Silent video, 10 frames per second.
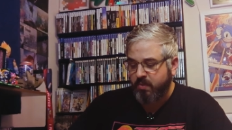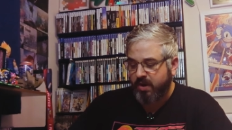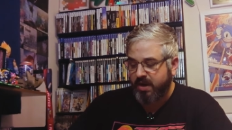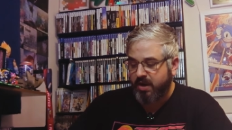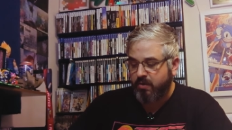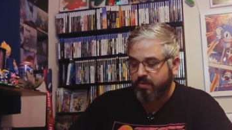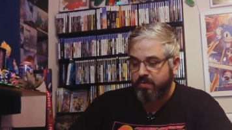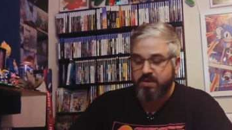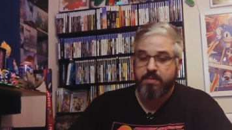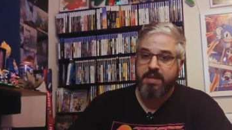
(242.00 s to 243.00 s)
me wanting to go
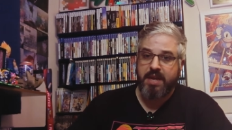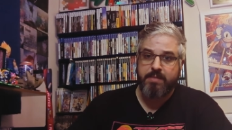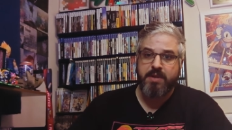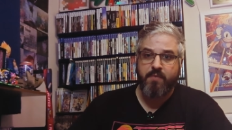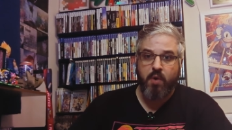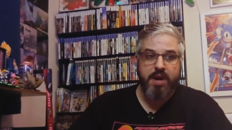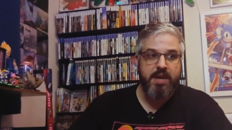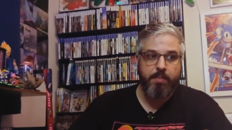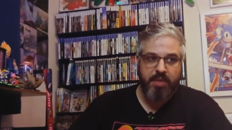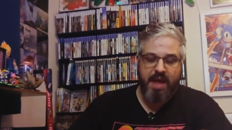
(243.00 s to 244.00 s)
through some of the games I've
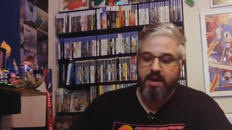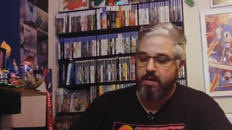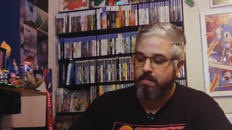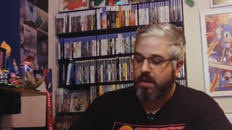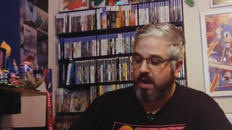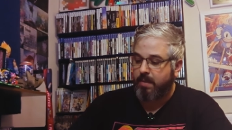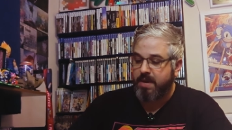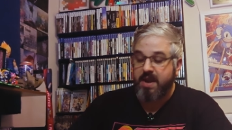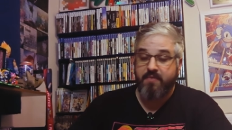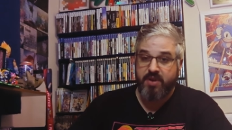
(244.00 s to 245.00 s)
wanted to platinum um,
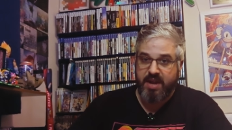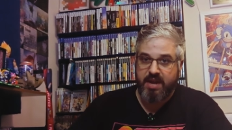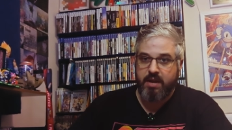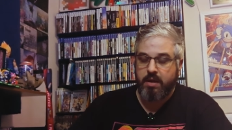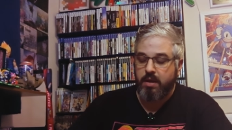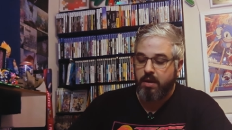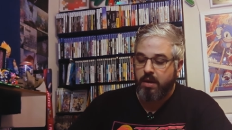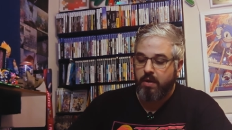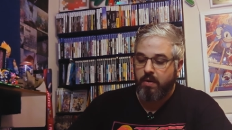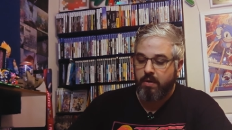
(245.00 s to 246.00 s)
and never did,
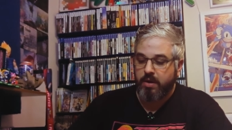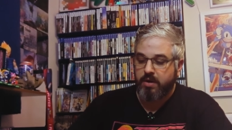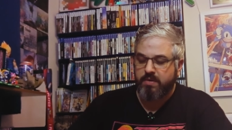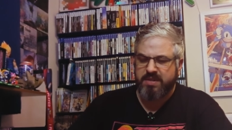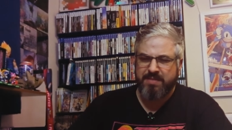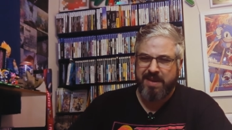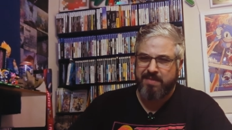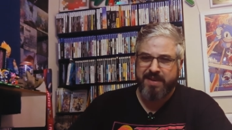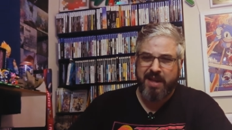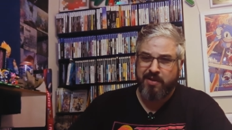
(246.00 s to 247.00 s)
or, you know, some
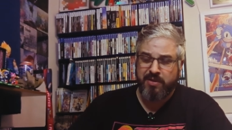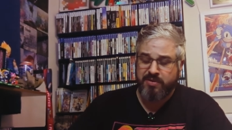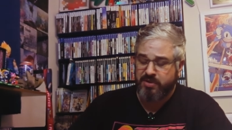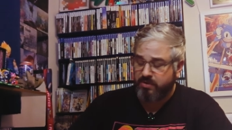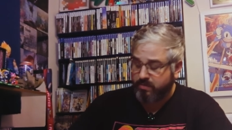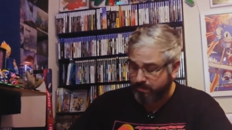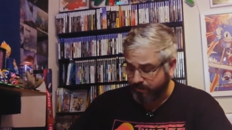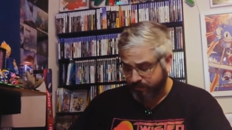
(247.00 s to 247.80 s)
games I got close to.